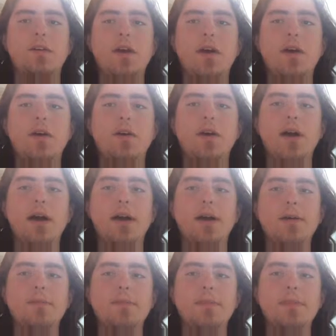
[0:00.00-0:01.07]
so,
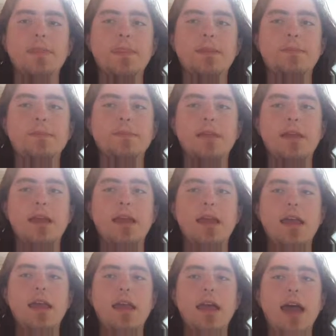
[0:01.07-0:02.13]
um,
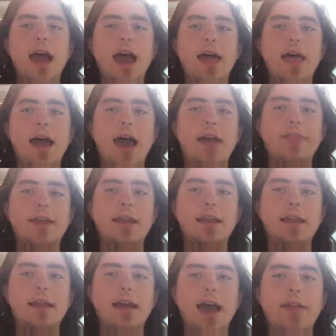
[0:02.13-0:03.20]
I, I
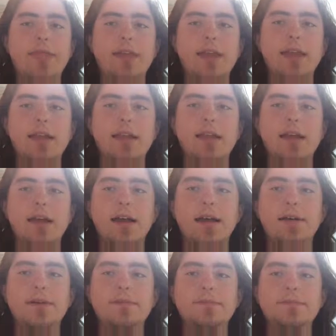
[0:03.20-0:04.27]
think, I think,
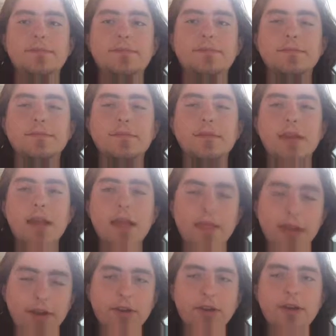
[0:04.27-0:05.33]
um,
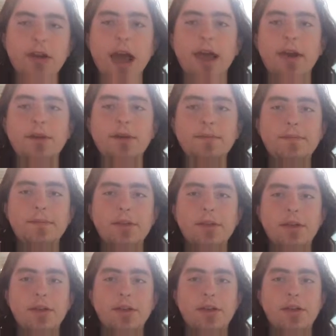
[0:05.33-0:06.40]
that's a good title.
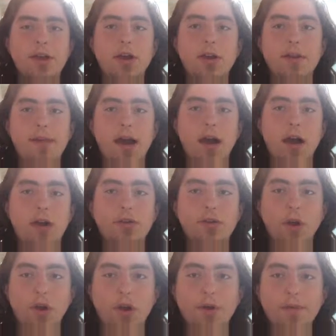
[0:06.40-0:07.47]
Cause, you know, it's about Han
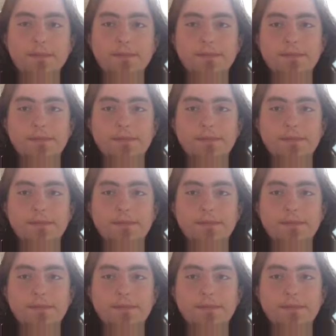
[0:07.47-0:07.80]
Solo.